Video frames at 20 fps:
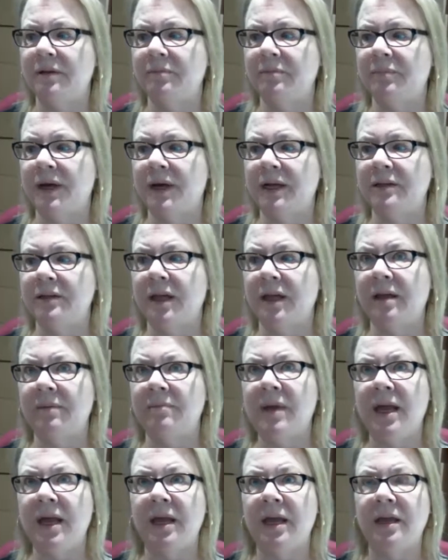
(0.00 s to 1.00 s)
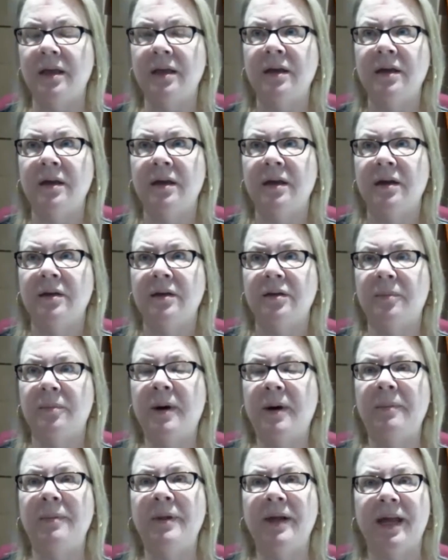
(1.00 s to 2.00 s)
But the
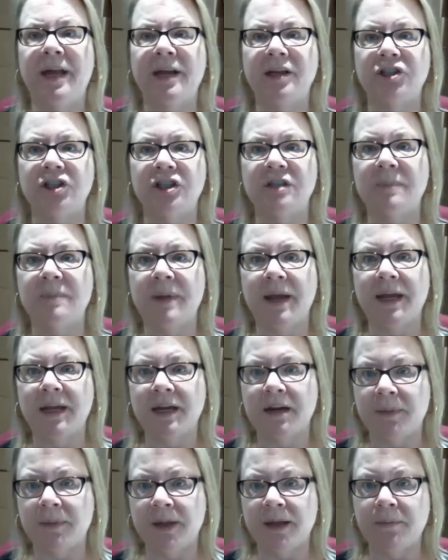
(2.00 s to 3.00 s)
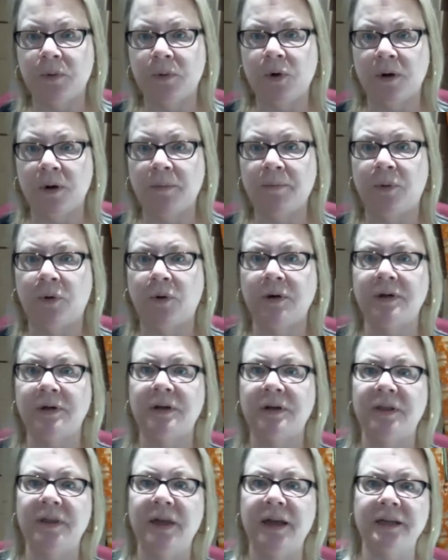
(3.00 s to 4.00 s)
publications may end up being more
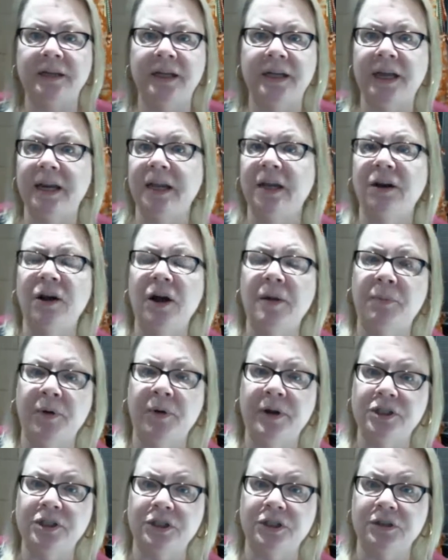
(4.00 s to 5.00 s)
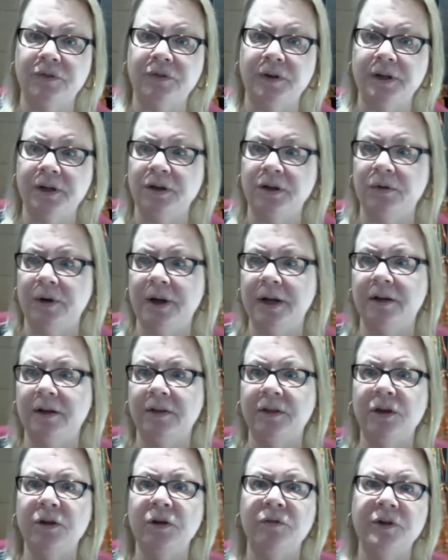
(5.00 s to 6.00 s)
important than getting an operations funded grant.
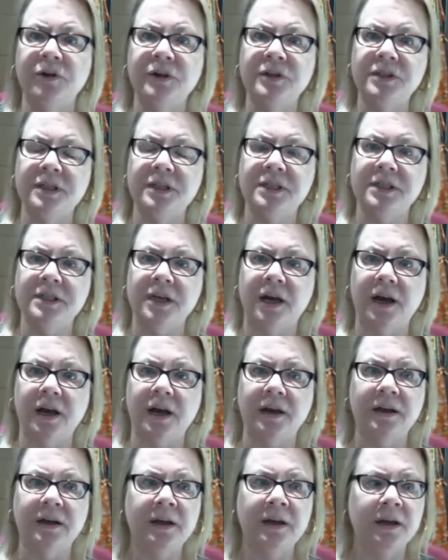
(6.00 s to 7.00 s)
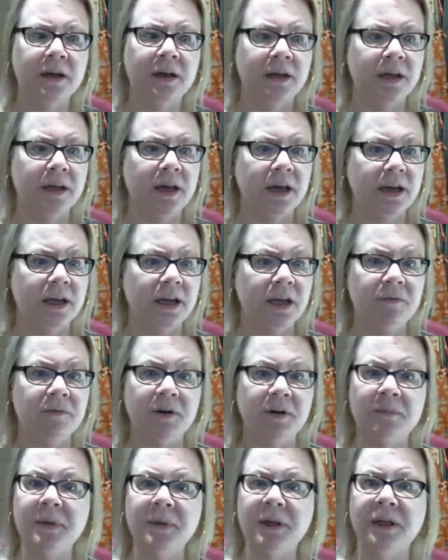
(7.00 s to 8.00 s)
On the university side, getting
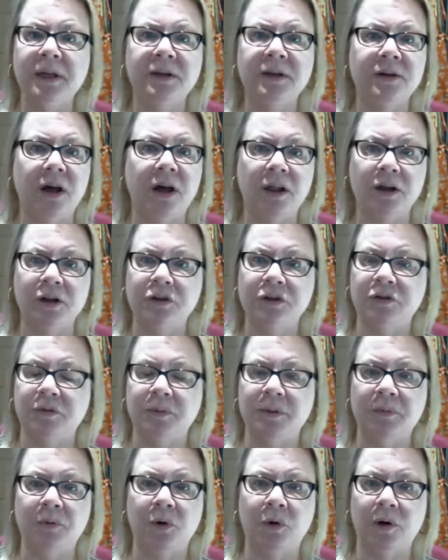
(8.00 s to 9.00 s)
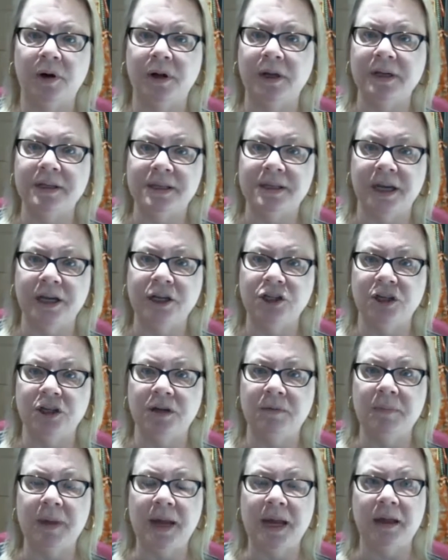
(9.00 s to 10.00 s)
even $1 million from the
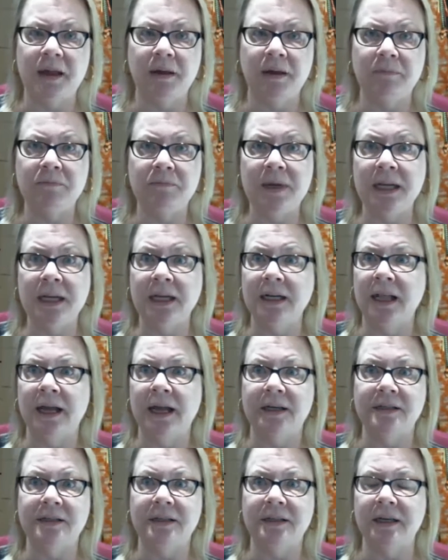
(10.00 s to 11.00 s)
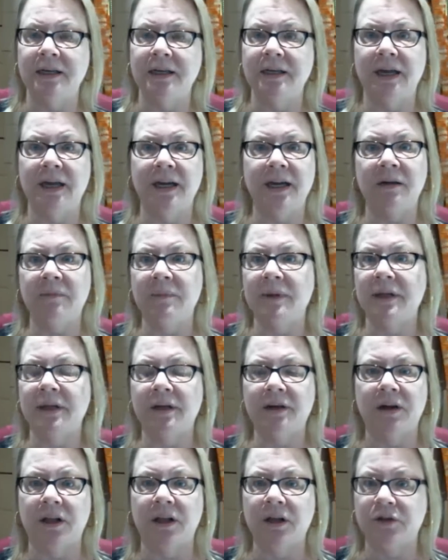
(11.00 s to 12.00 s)
organization may mean less than getting $1
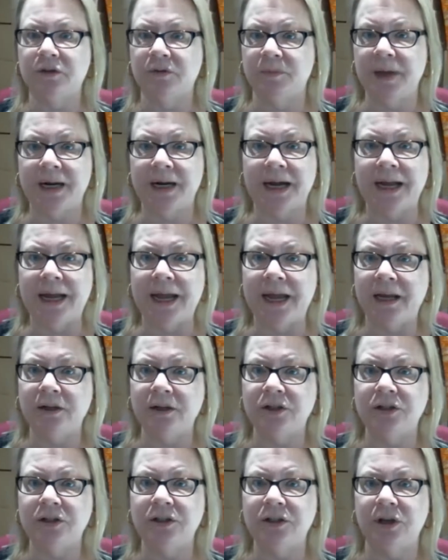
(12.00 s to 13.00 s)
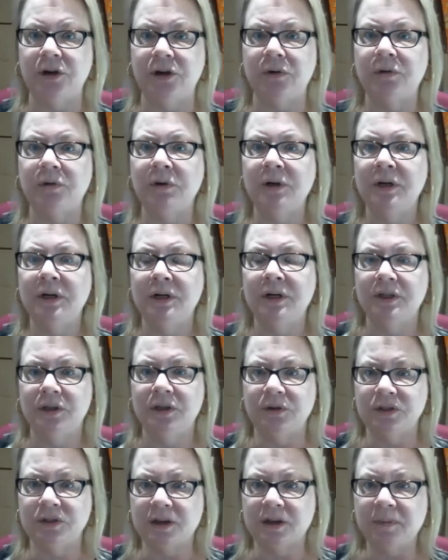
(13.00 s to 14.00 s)
million from NIH. So
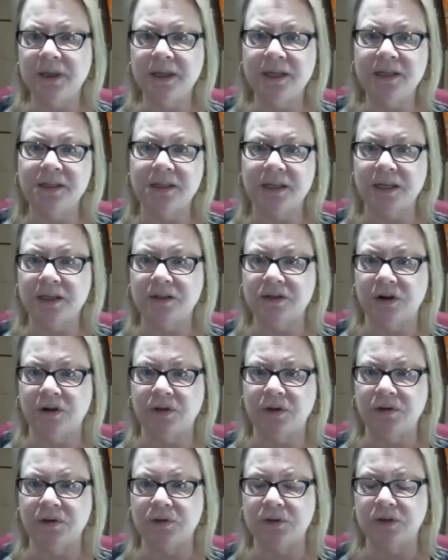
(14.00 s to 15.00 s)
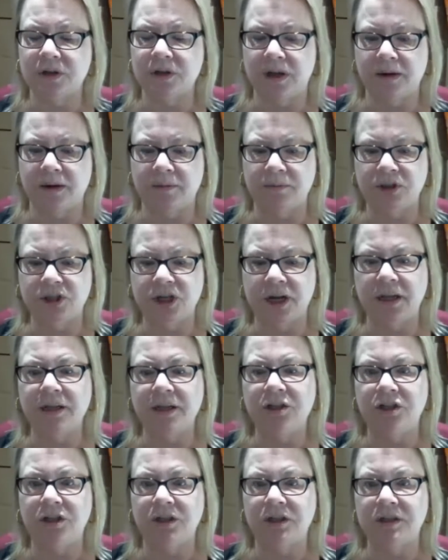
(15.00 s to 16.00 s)
some of these things are those
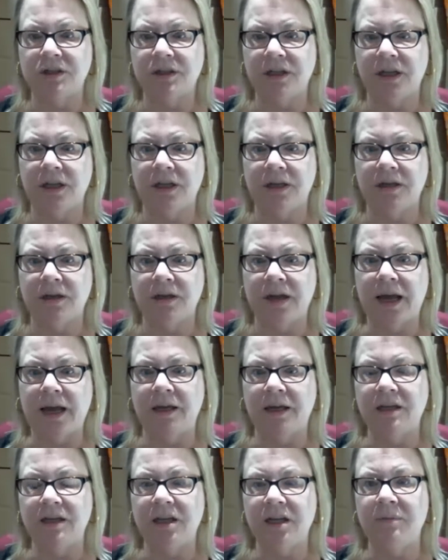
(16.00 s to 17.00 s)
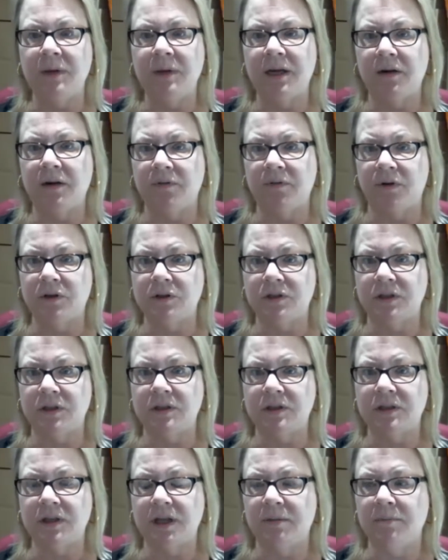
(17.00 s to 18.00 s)
challenges in academia
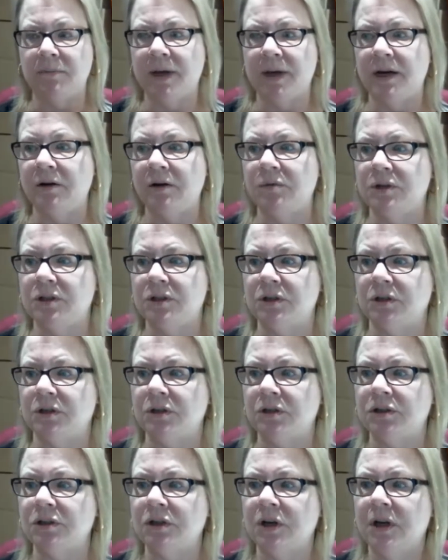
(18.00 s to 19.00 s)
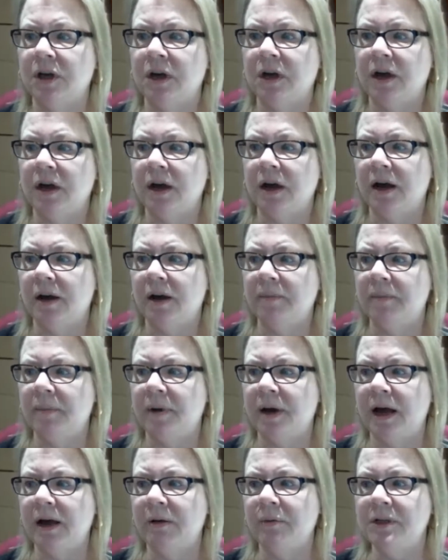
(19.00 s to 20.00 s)
versus embedded research.
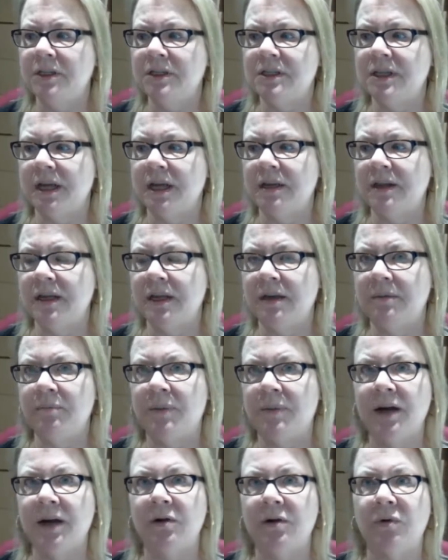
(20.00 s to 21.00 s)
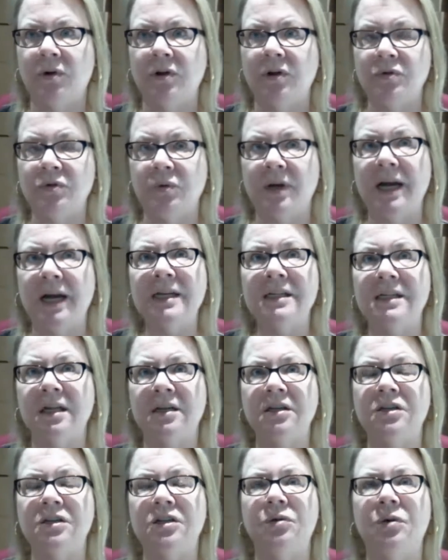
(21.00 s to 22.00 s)
I would say the embedded roles, what I
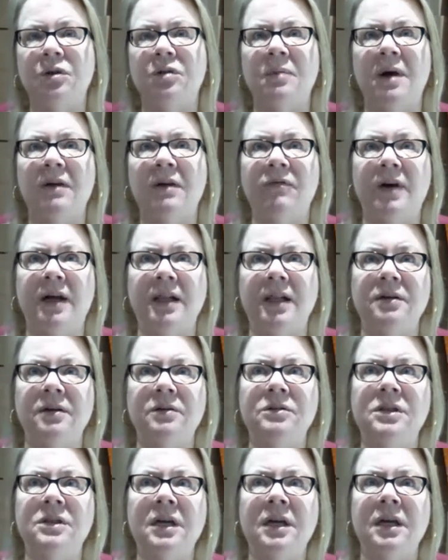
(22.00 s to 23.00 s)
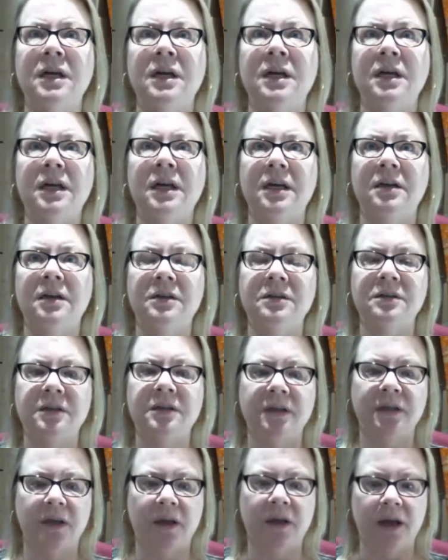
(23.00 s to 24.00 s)
tend to do with my fellows is
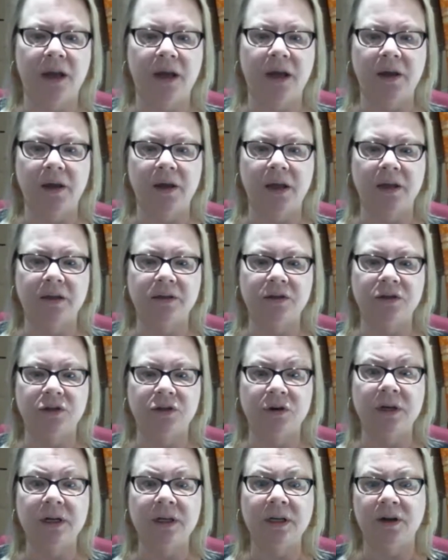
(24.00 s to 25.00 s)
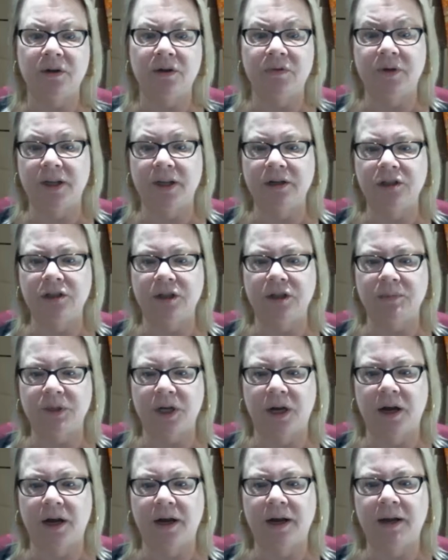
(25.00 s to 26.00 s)
during their fellowship
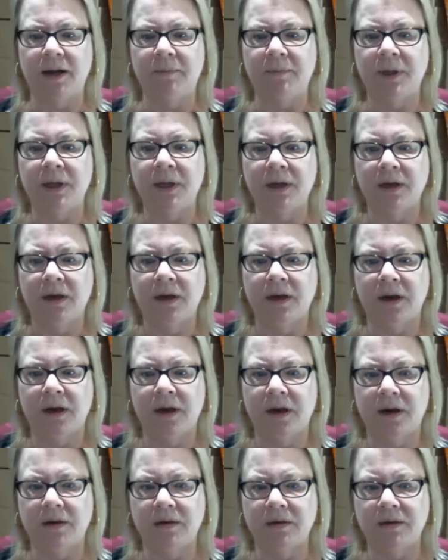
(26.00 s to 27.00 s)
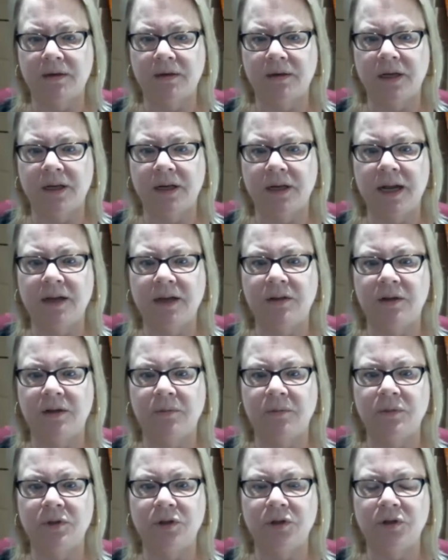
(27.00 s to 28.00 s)
time, connect
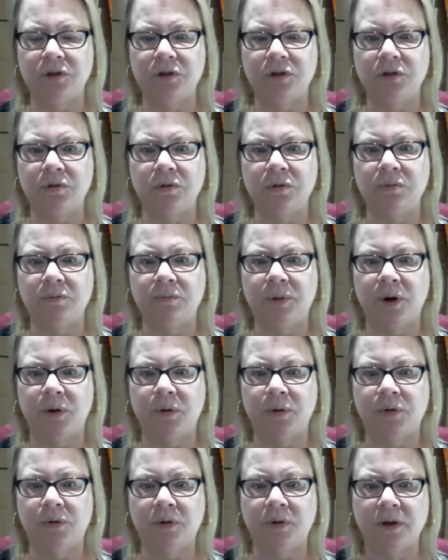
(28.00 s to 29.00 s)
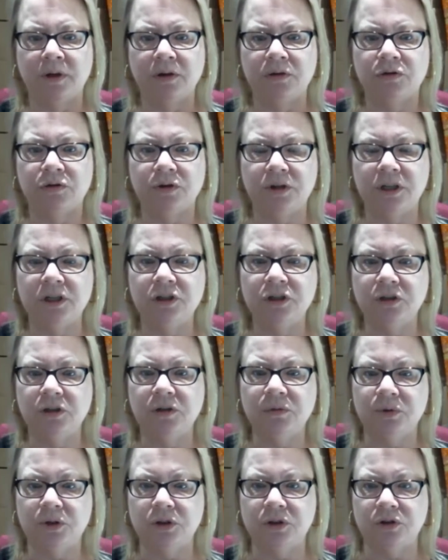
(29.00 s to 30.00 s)
them to both
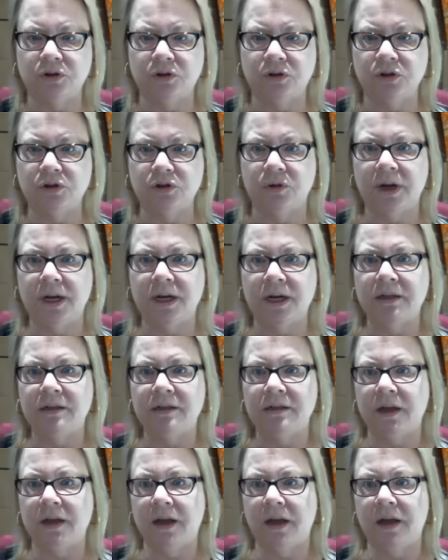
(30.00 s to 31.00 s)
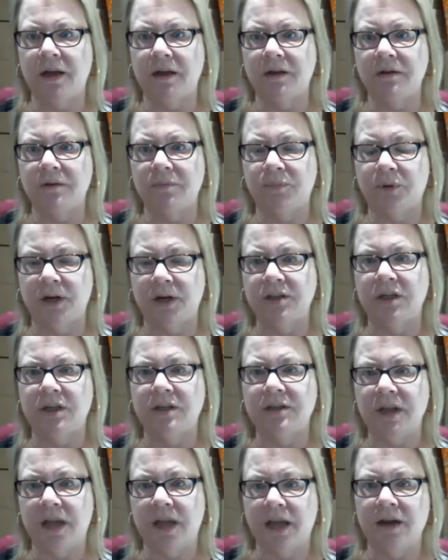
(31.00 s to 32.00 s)
traditional research grants and
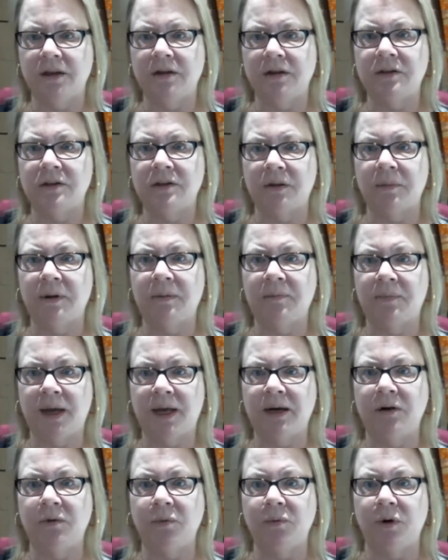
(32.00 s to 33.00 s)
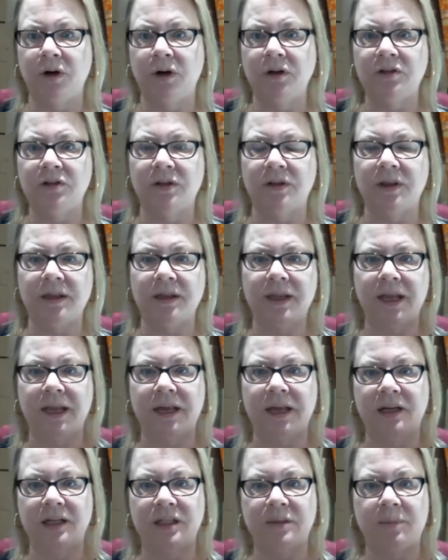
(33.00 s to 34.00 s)
projects and some embedded work, so that they
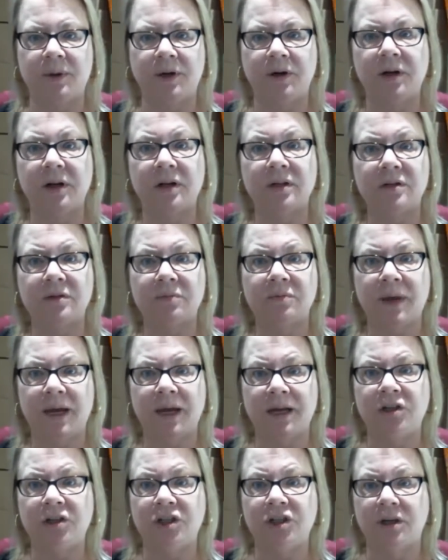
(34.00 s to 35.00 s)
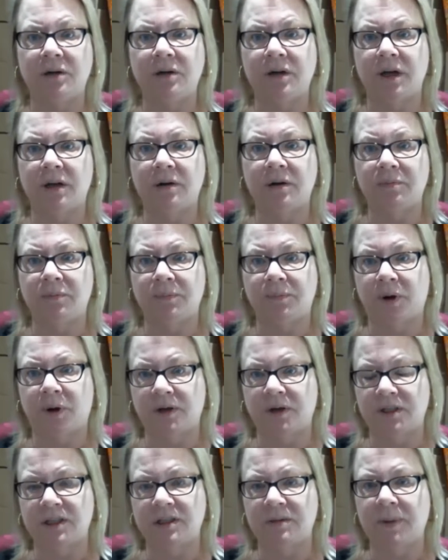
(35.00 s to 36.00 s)
get experience managing and
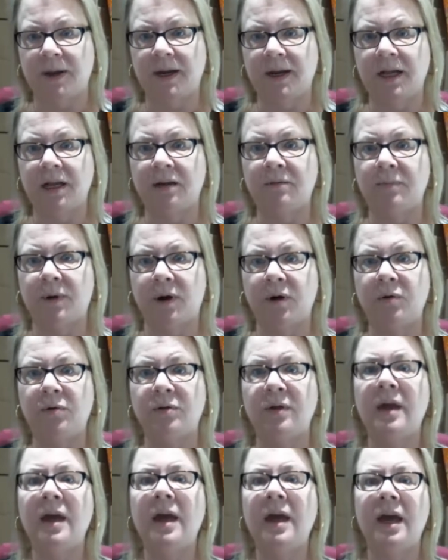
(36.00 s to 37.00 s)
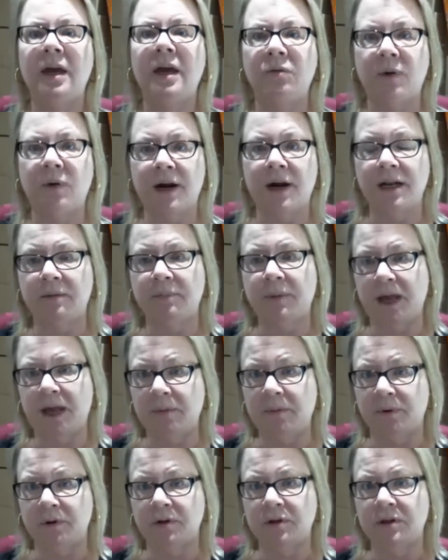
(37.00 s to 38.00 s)
participating in both and writing
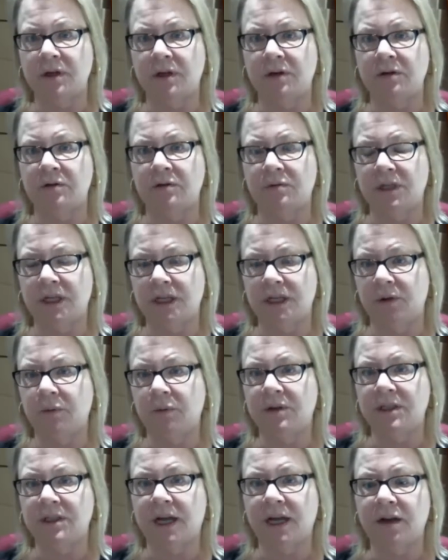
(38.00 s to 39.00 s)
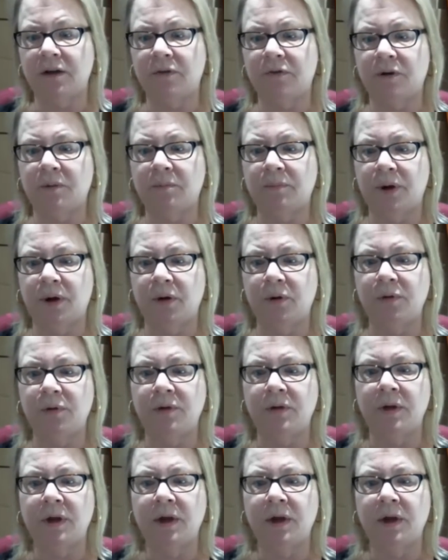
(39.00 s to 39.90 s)
papers and dealing with data from both.